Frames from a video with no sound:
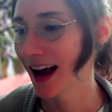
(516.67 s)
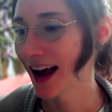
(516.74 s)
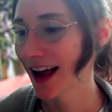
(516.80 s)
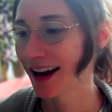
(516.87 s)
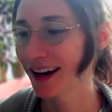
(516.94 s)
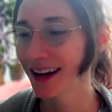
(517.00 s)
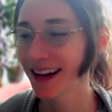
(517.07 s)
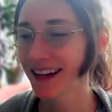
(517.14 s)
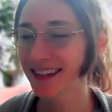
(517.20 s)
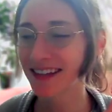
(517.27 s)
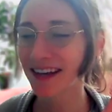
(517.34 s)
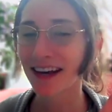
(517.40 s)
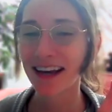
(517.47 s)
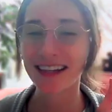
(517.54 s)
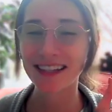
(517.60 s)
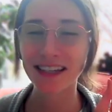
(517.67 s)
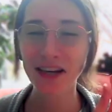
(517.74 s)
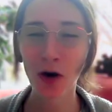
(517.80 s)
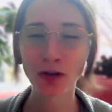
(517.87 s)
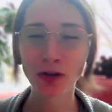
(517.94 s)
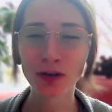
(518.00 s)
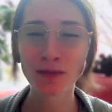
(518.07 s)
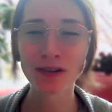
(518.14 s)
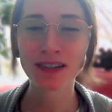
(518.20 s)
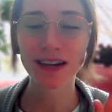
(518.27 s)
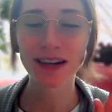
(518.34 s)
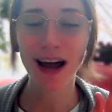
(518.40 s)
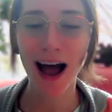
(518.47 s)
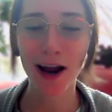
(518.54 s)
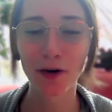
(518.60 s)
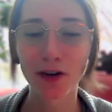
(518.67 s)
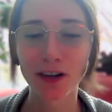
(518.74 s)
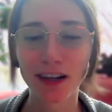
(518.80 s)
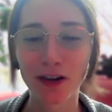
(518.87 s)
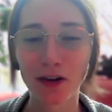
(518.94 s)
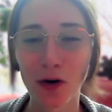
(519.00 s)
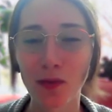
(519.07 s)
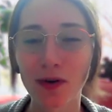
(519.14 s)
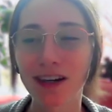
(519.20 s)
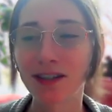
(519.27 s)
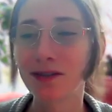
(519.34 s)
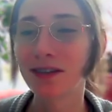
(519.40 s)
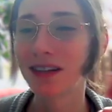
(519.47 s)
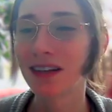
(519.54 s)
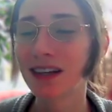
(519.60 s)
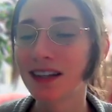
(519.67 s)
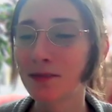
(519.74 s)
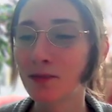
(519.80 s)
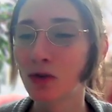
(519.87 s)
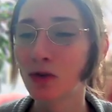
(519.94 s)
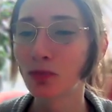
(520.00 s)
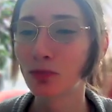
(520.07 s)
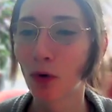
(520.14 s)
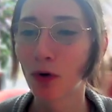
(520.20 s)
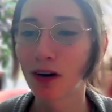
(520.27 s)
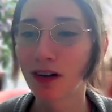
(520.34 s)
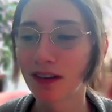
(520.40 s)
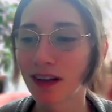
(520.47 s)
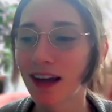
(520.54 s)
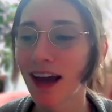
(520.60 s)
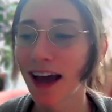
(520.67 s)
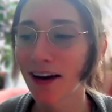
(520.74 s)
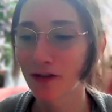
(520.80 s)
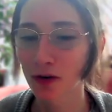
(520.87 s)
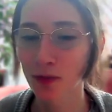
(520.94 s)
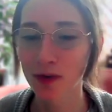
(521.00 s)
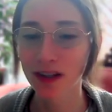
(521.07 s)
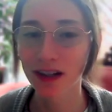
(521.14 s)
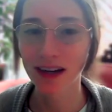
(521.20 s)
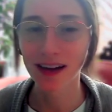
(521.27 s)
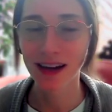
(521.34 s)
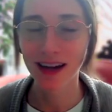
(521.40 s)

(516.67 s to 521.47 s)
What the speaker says: and it's the ultimate irony, because you think it's the most boring thing ever, but then